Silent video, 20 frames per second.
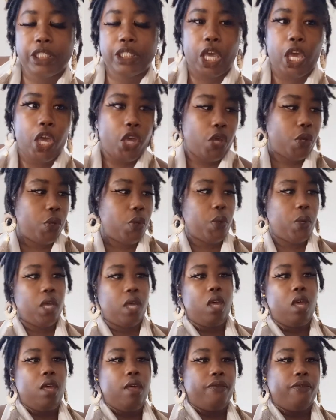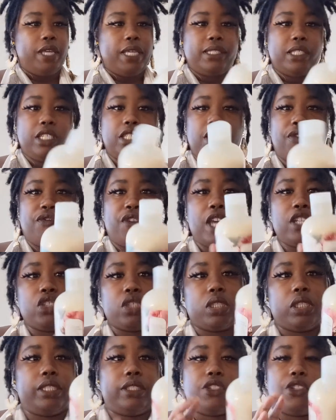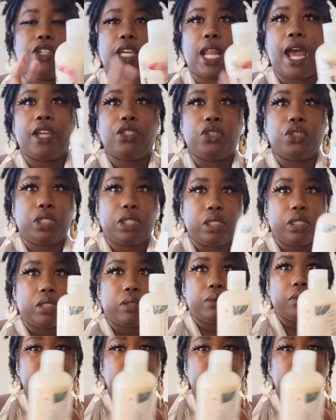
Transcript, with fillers: so this is the facial cleanser that I use this